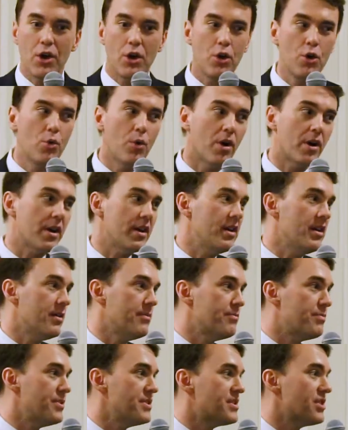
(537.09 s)
who are
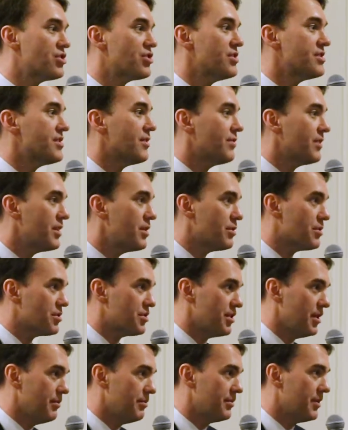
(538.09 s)
in positions of
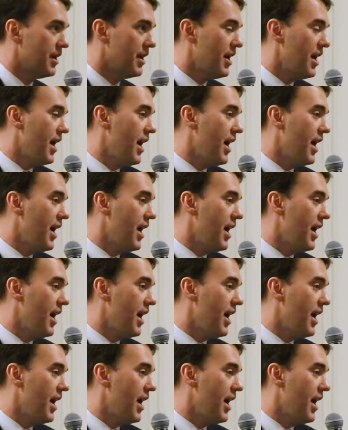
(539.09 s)
leadership.